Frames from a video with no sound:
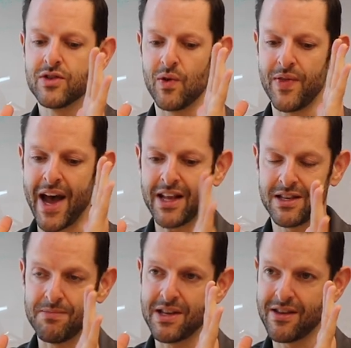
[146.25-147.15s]
So that
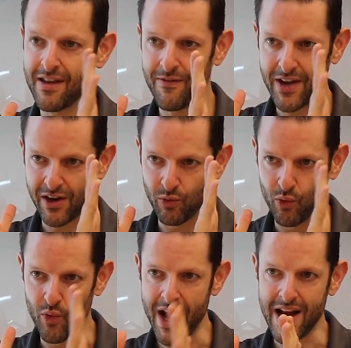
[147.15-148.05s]
specific
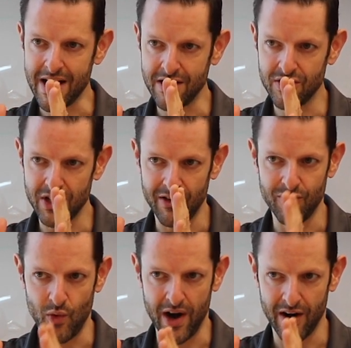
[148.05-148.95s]
range
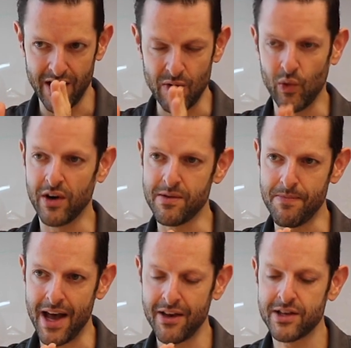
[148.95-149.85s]
of where it worked
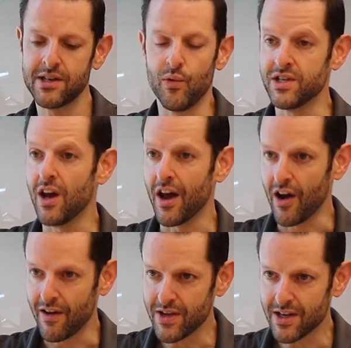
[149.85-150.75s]
best was not
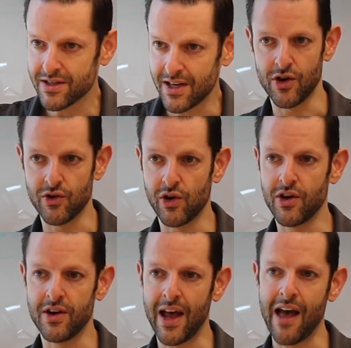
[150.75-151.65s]
obvious, or you
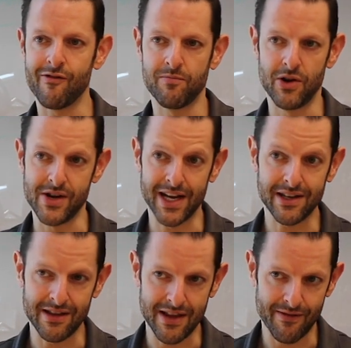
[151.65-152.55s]
couldn't have
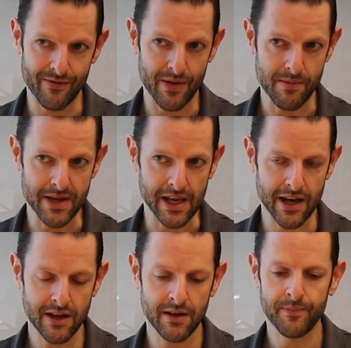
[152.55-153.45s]
predicted them from the
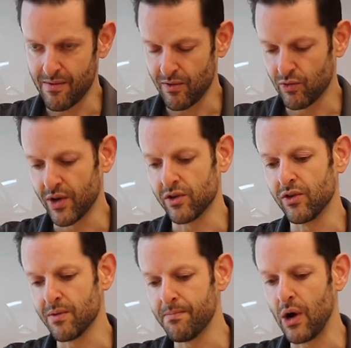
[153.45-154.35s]
beginning. A critical
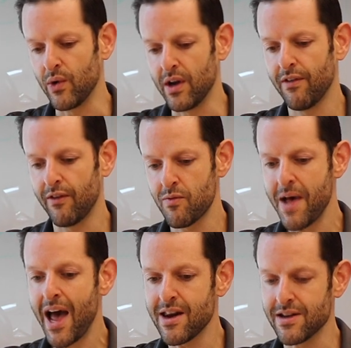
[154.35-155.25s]
component of a
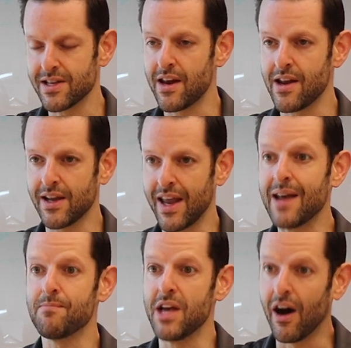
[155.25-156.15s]
patent is that it
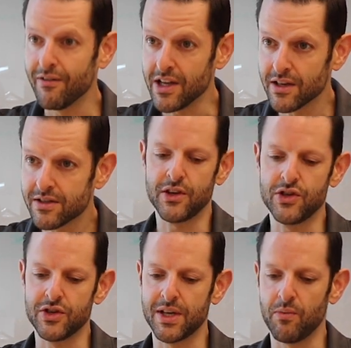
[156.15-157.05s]
can't be obvious
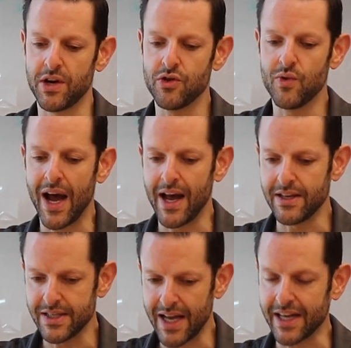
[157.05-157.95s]
to someone who
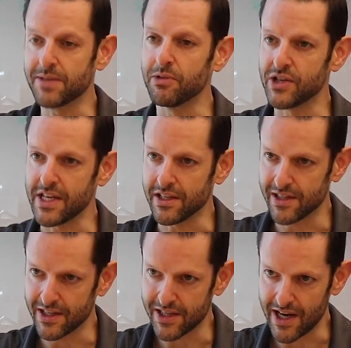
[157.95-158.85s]
has expertise,
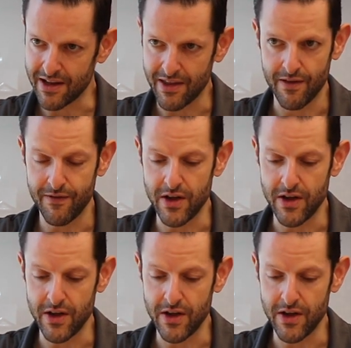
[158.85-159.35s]
let's say, in the